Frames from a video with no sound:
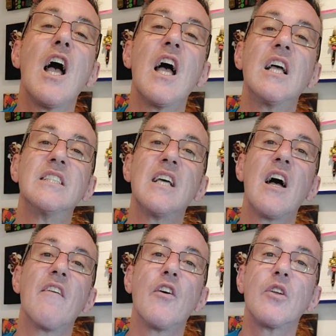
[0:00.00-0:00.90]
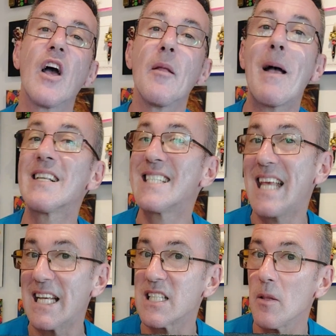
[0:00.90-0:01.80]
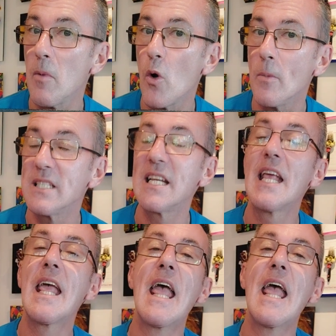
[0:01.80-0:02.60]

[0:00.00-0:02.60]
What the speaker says: And I've only got about 6 at the moment,